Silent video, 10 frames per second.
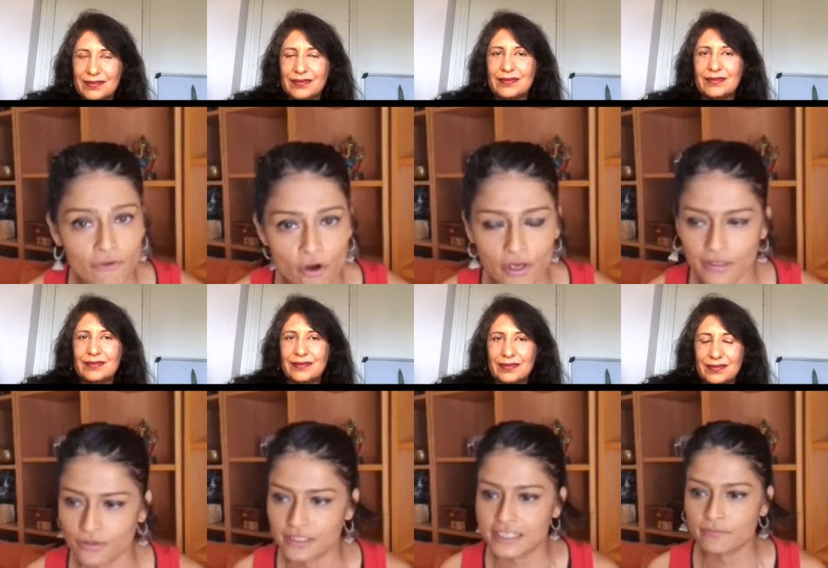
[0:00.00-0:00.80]
Speaker 1: oil
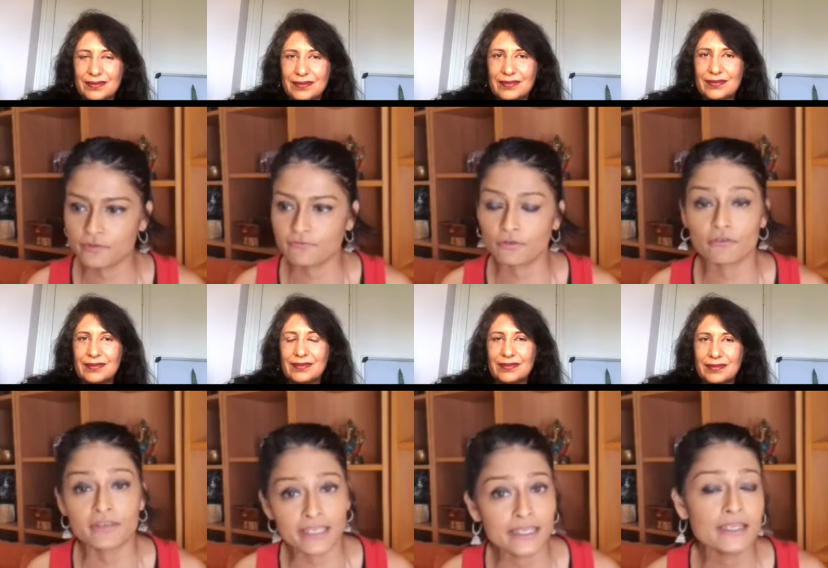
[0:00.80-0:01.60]
or teaspoonful of
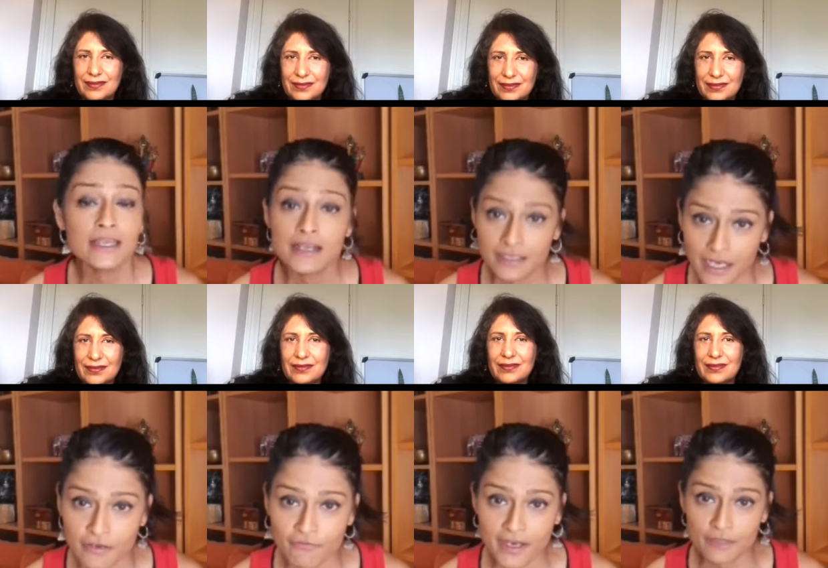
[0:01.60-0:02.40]
ghee,
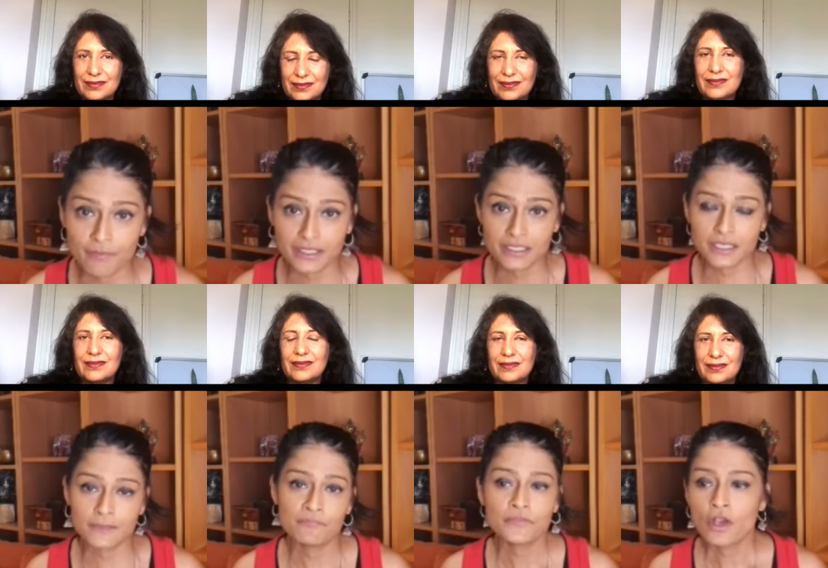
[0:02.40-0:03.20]
clarified
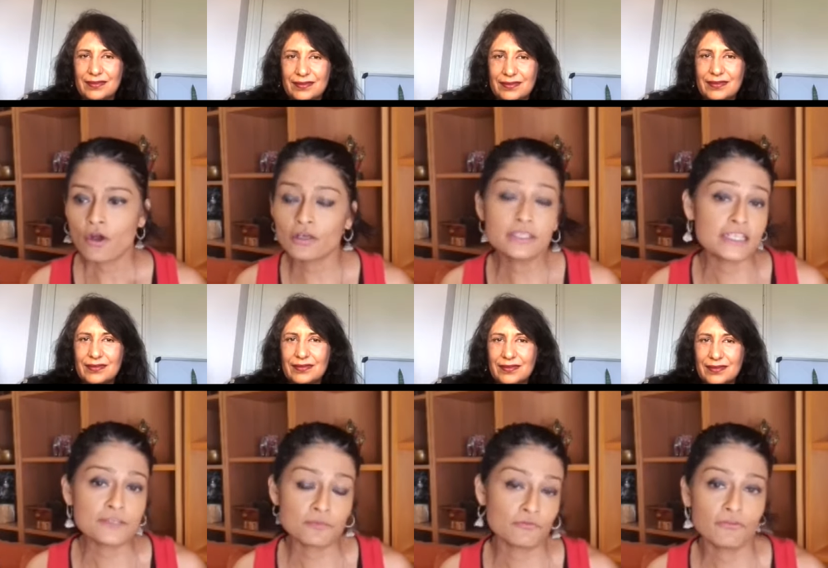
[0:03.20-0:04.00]
butter, or a
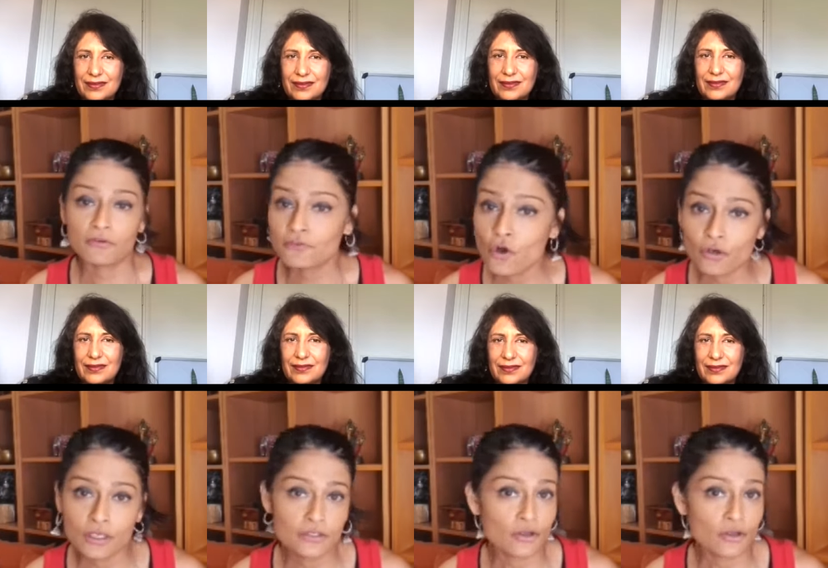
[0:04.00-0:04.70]
teaspoonful of coconut